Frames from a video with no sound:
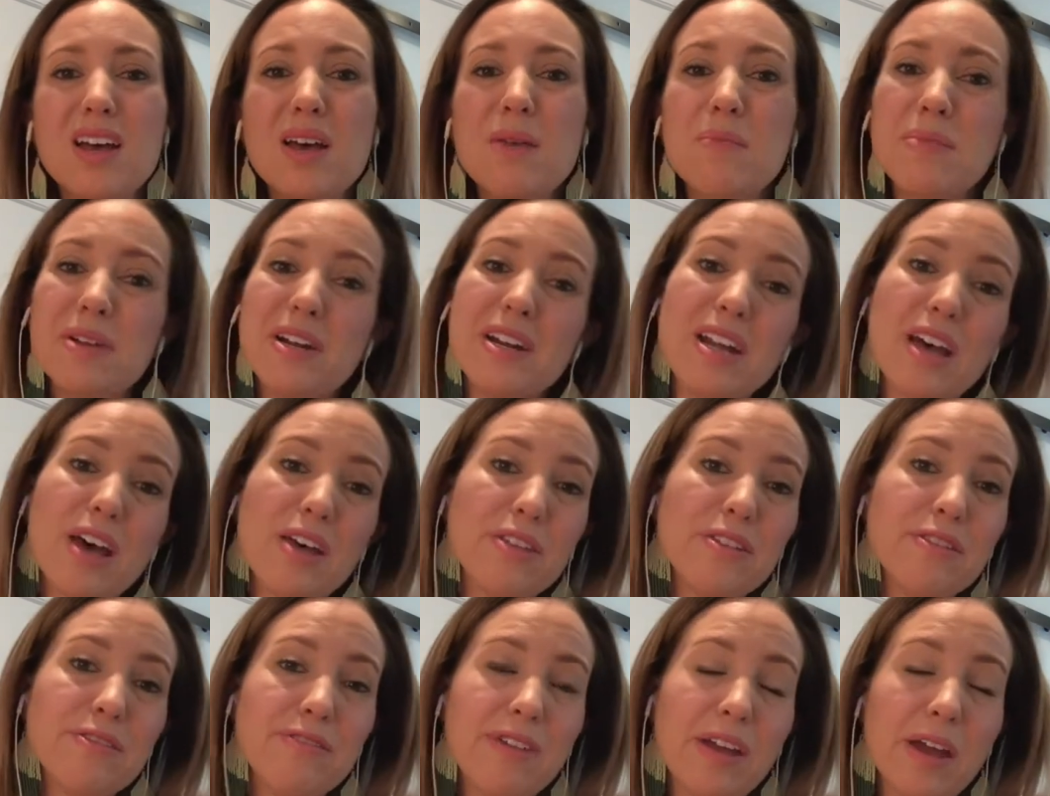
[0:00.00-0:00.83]
but in
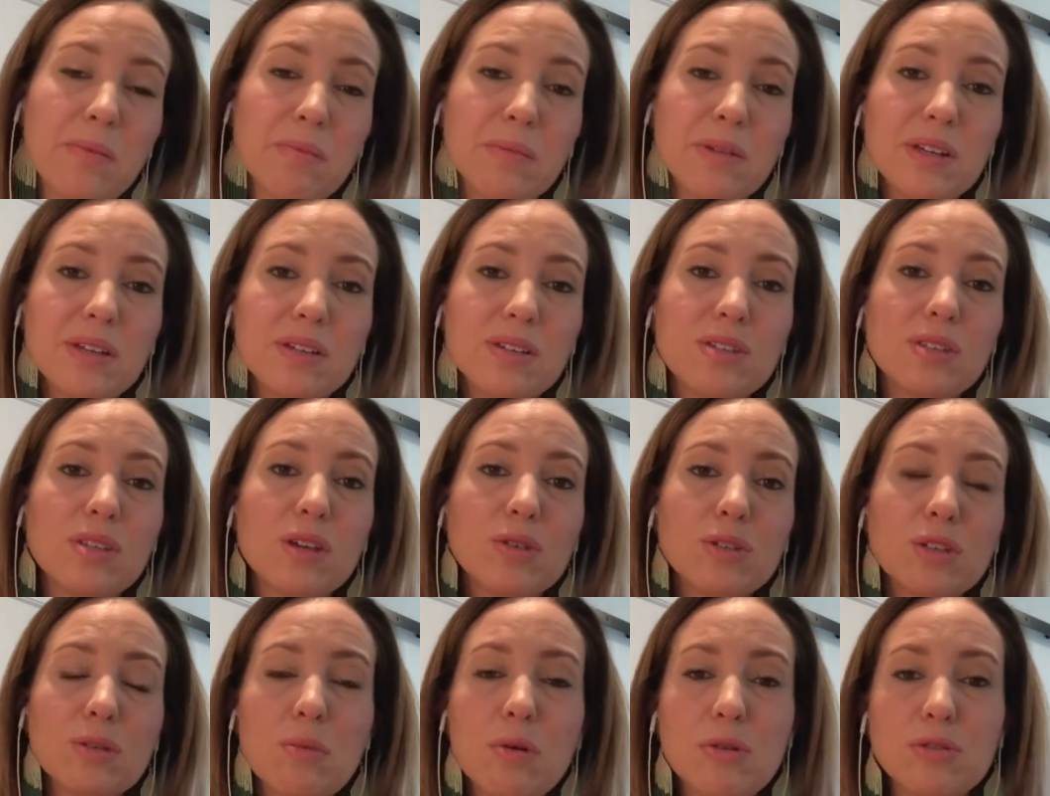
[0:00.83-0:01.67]
healthy families,
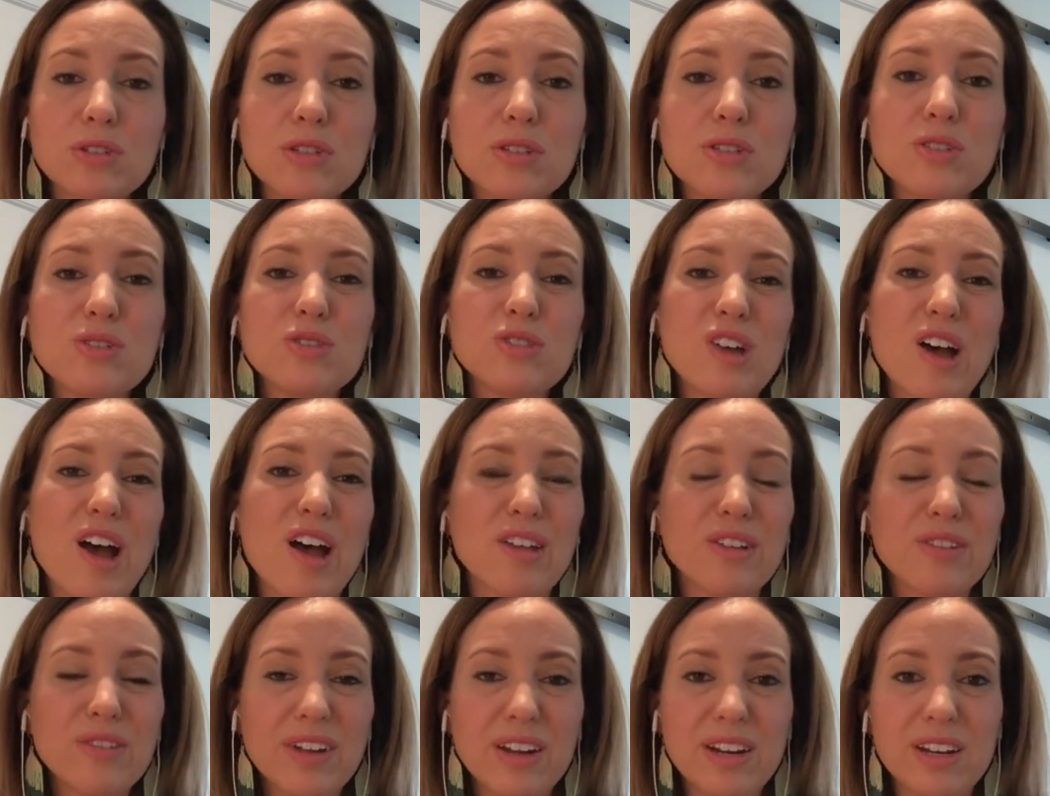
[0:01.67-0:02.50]
those emotions are
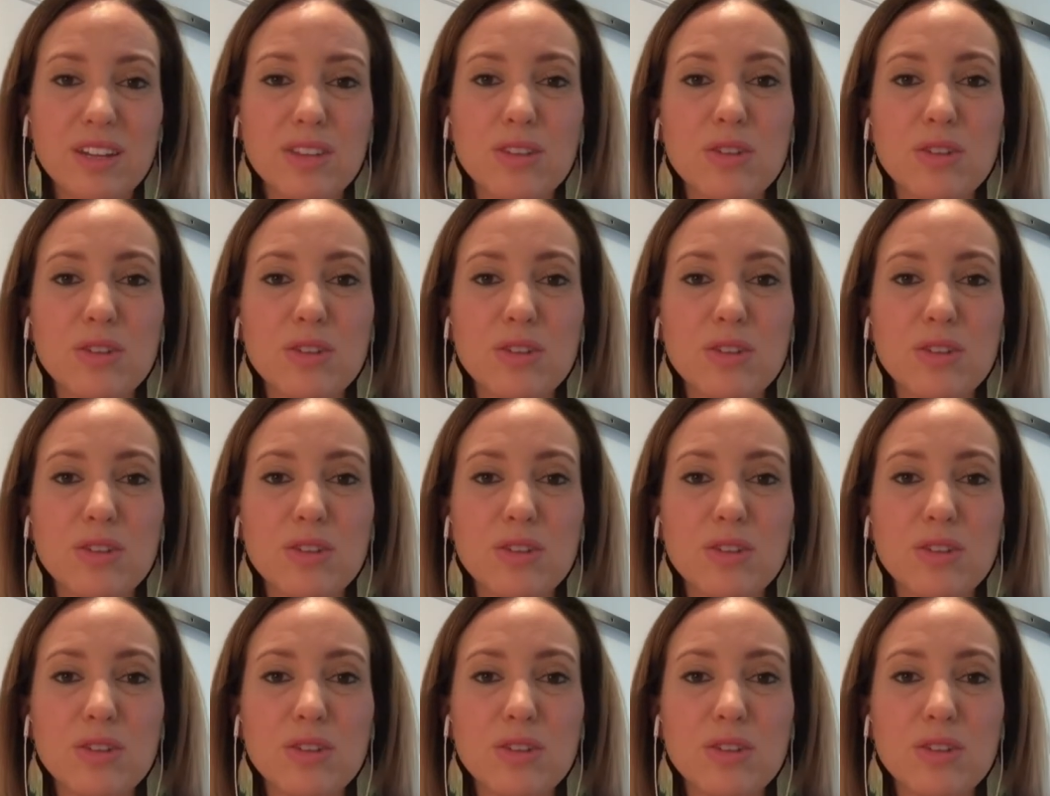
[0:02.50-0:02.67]
tolerated.